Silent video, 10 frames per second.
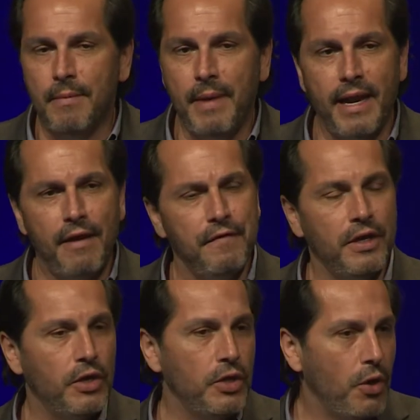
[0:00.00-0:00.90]
And I
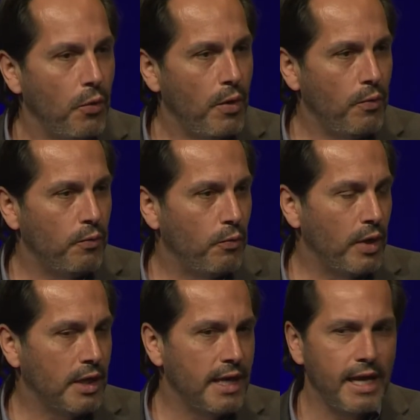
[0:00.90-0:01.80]
figured,
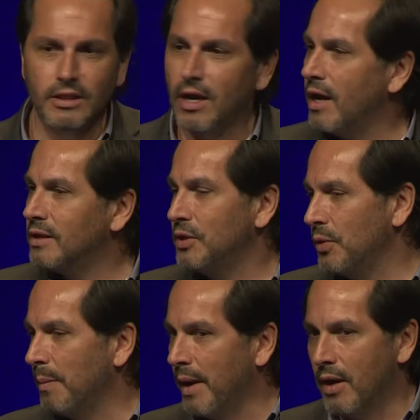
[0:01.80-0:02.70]
what can I talk to you
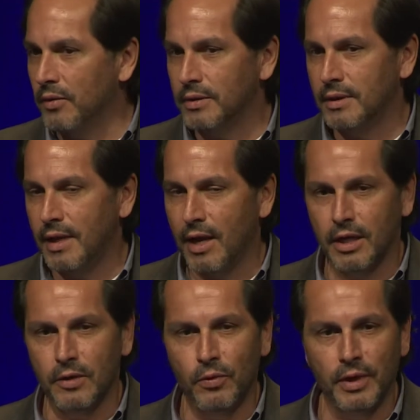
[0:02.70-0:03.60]
about that
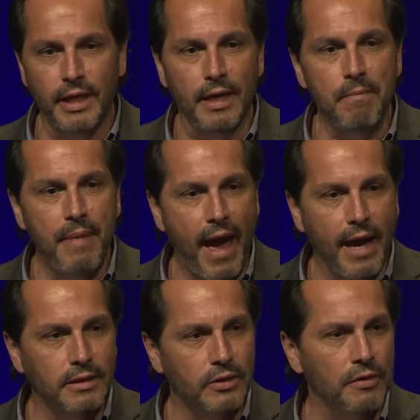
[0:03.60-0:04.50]
could really
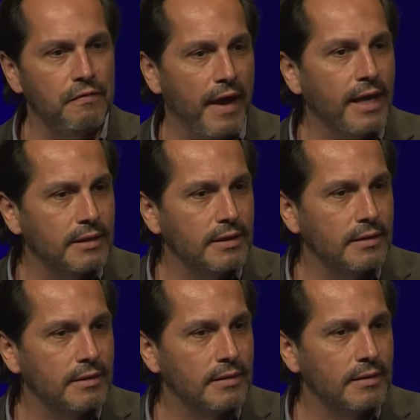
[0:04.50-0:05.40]
impact or affect
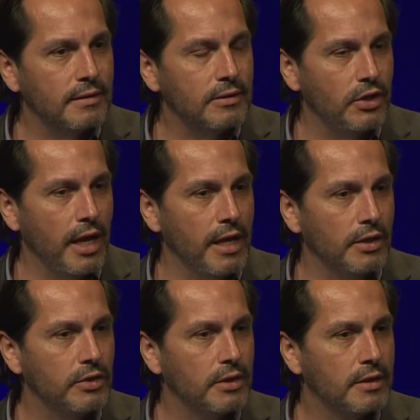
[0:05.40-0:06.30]

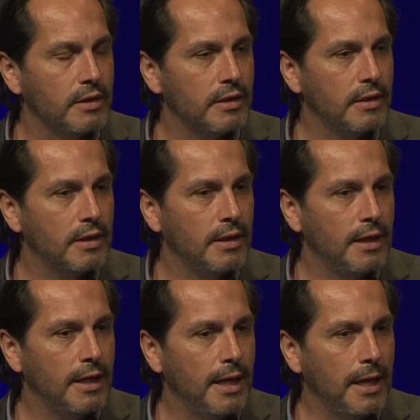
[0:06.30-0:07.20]
change?
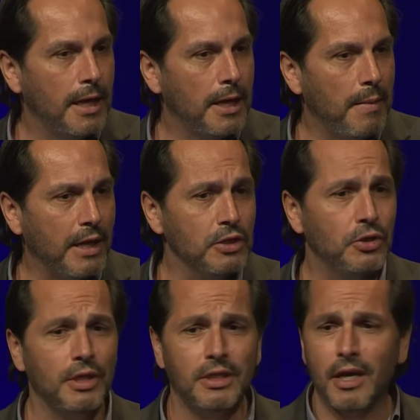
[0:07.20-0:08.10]
I can
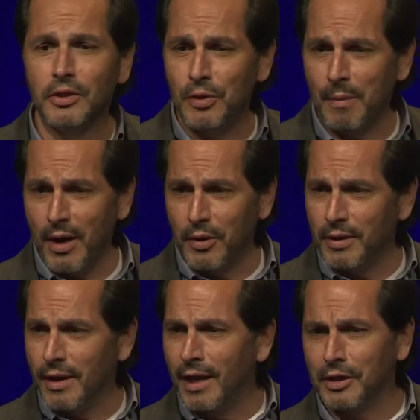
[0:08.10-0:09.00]
certainly talk to you about
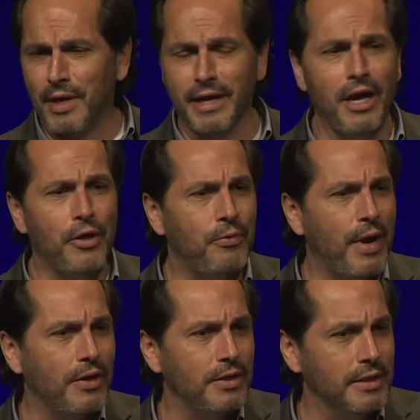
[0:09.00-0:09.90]
electronic health
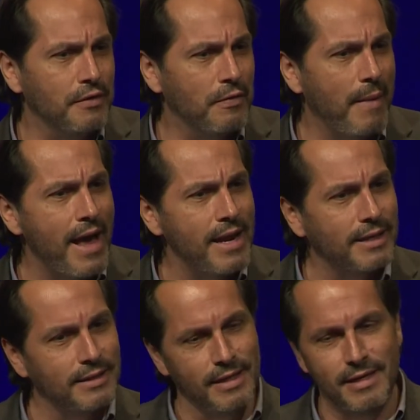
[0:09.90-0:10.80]
records and
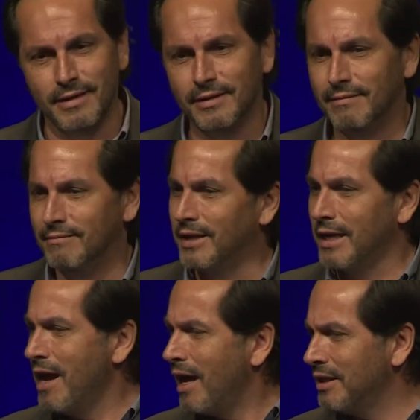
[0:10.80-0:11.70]
informatics and
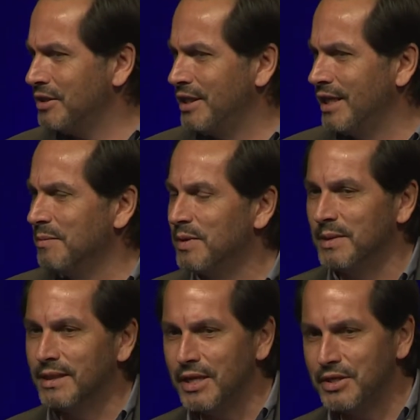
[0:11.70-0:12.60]
technology and
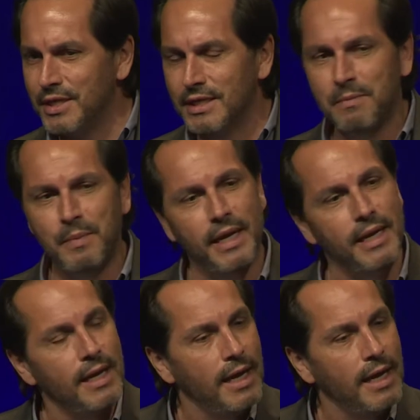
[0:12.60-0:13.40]
implementations, but